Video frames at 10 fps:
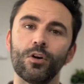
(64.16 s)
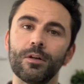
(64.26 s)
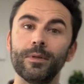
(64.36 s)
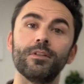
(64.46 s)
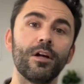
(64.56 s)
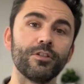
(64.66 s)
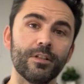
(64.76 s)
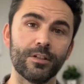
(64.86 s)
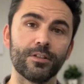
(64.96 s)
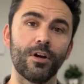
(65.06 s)
going to be touching
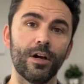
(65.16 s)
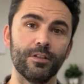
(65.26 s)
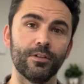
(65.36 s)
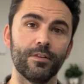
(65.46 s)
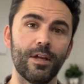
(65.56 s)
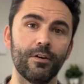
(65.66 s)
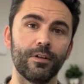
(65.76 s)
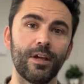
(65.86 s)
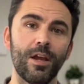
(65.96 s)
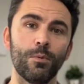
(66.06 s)
the sides on there,
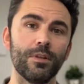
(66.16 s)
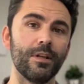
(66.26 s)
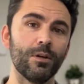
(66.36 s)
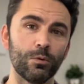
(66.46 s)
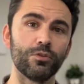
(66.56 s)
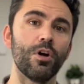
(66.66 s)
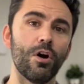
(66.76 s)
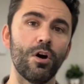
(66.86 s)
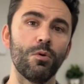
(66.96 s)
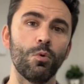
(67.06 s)
okay, with your little
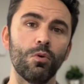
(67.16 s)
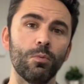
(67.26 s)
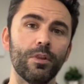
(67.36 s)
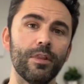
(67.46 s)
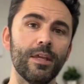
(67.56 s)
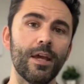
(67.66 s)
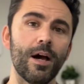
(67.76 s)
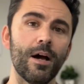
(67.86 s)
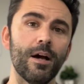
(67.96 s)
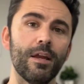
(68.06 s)
toe or with the,
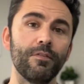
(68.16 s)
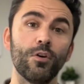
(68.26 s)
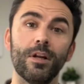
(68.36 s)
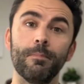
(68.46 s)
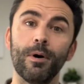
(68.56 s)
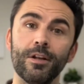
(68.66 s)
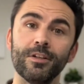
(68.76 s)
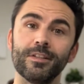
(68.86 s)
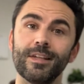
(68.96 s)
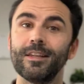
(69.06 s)
if you've got any
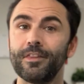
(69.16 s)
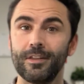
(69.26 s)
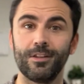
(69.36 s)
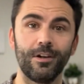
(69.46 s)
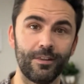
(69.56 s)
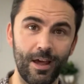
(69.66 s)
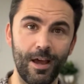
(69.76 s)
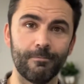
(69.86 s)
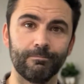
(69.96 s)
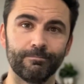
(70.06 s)
bunions, anything like
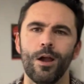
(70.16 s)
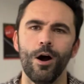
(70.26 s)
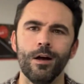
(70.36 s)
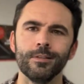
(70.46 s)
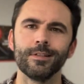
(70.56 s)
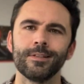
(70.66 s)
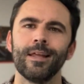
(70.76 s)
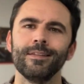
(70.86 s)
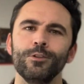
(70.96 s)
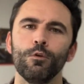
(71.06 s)
that.
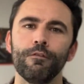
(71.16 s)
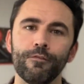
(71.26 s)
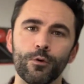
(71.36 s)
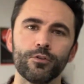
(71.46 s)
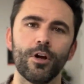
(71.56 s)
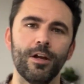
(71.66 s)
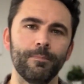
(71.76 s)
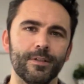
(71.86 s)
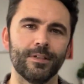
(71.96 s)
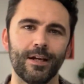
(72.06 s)
Understanding your foot
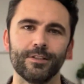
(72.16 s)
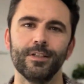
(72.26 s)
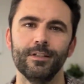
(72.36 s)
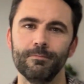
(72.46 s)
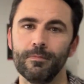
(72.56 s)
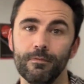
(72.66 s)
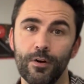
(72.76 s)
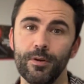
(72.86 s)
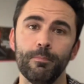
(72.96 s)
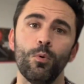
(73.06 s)
type is actually
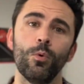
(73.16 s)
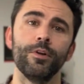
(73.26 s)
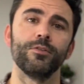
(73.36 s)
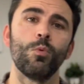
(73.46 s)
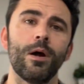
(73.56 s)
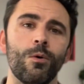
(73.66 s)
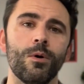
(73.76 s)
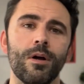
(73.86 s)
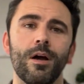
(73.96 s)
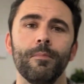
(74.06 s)
very important as
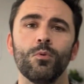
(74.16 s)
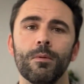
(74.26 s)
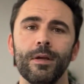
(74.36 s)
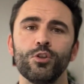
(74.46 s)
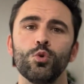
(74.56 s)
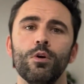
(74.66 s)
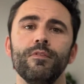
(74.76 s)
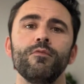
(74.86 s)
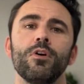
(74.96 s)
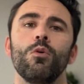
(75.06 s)
well. You want to make sure if
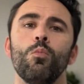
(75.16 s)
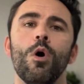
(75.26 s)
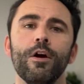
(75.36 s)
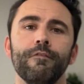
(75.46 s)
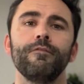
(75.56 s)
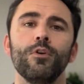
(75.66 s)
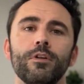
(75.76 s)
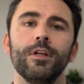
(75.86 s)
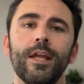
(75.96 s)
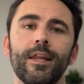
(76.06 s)
you've got a wide
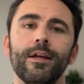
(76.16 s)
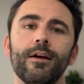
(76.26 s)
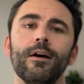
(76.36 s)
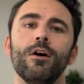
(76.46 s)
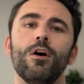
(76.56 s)
foot, you're getting a